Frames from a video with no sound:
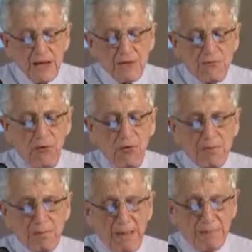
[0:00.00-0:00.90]
for
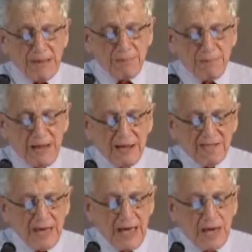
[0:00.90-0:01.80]
the public
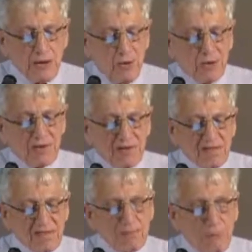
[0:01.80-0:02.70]
purse in order to
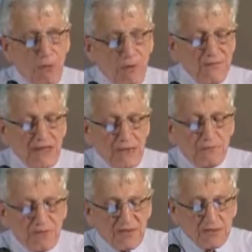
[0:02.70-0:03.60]
support the
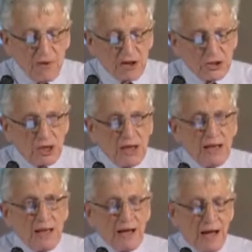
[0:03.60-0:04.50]
infrastructure,
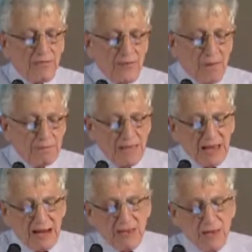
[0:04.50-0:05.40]
not
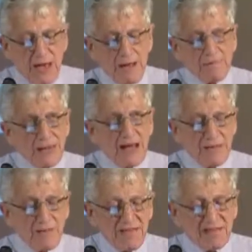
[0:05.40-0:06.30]
merely
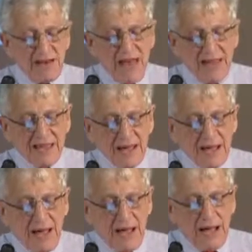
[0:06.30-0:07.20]
elements like
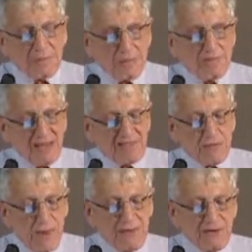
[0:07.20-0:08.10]
bus
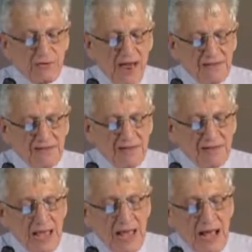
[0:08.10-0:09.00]
rapid
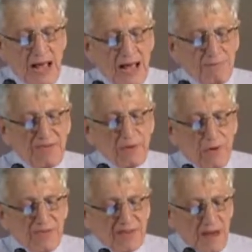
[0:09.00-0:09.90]
transit, but
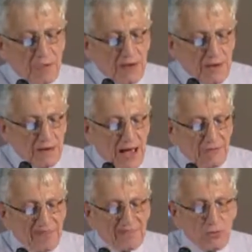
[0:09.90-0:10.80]
also
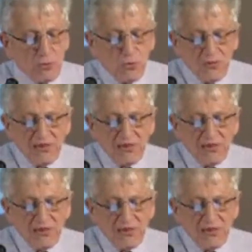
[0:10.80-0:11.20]
the schools